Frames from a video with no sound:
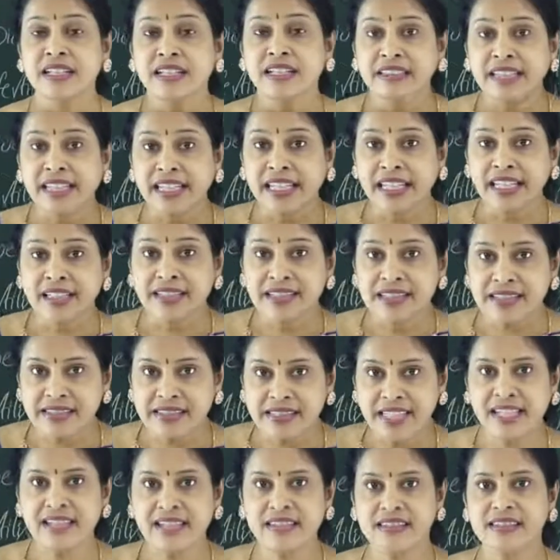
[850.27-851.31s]
They can
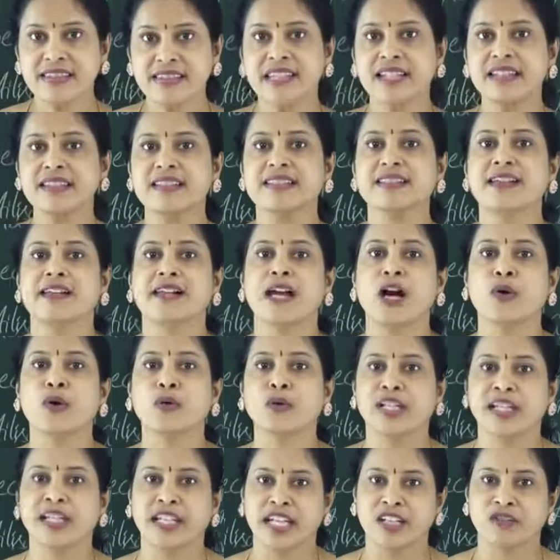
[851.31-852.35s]
sense their
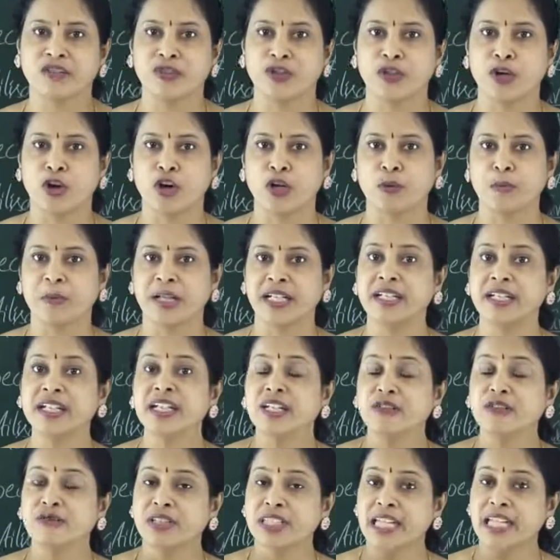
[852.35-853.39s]
surrounding environment
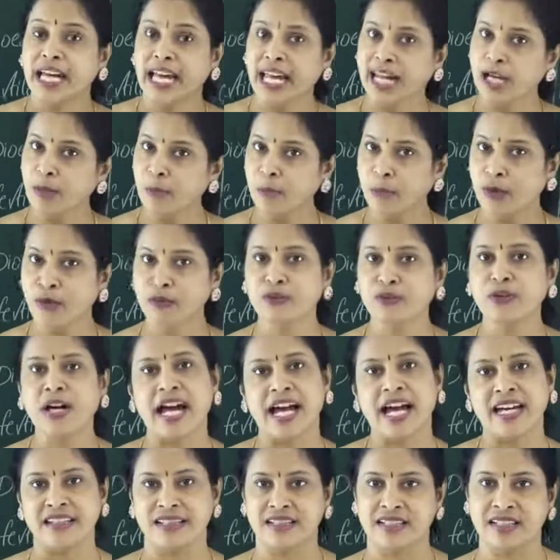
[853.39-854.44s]
with the help of
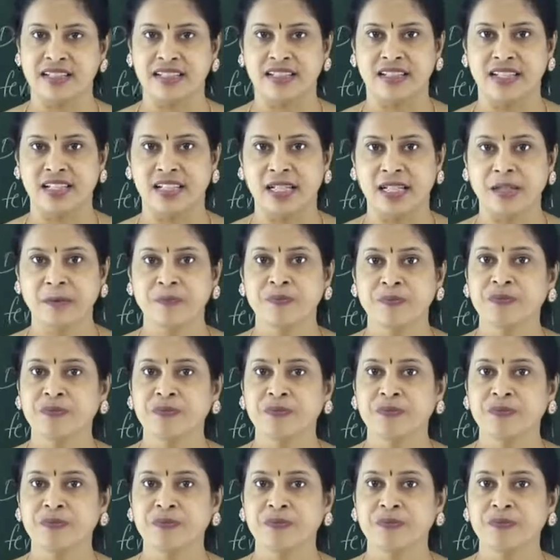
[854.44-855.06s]
antennae.